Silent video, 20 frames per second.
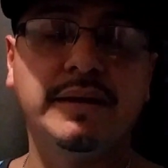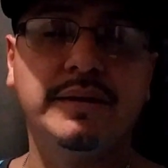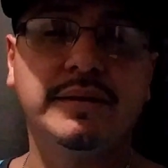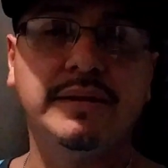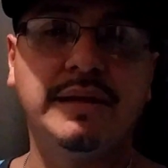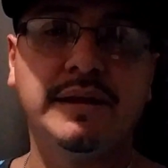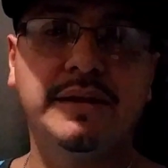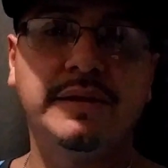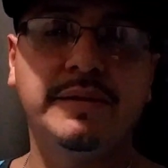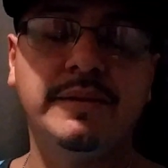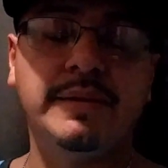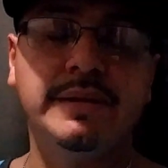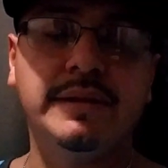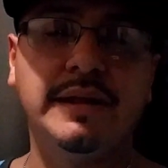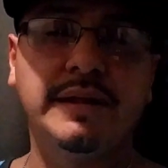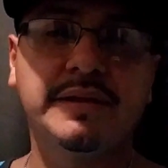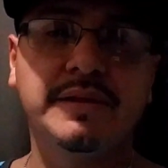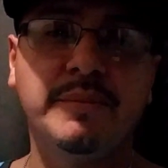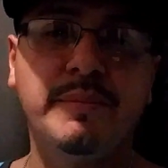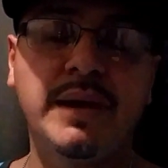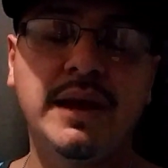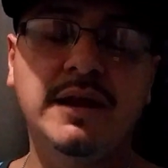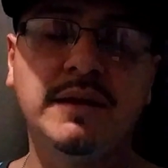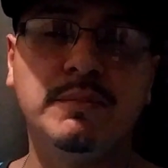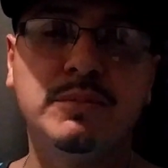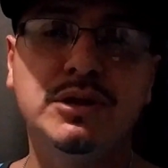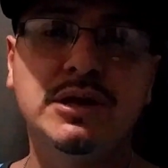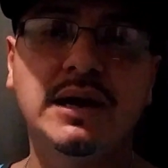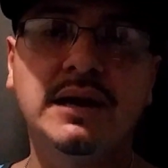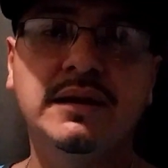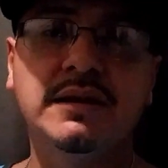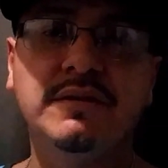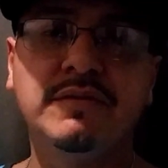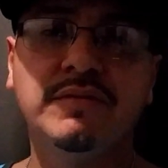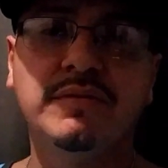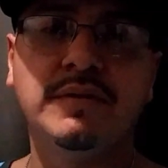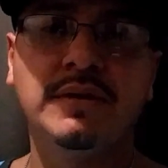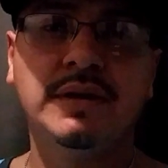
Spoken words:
That's the main objective,